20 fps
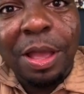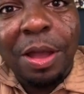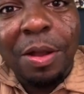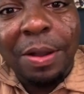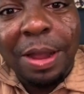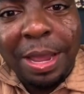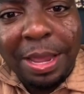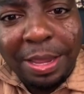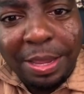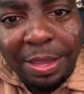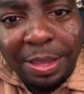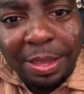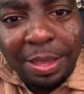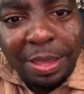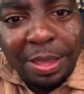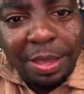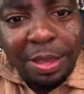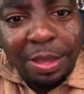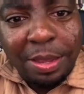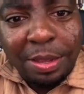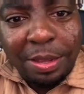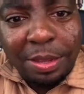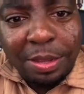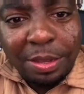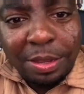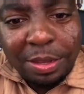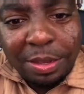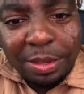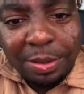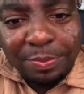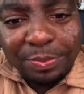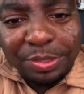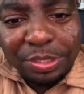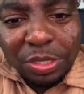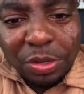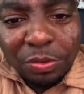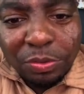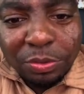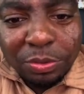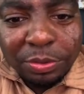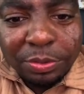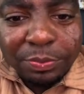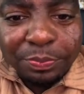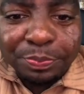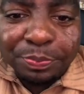Okay. Um, All right.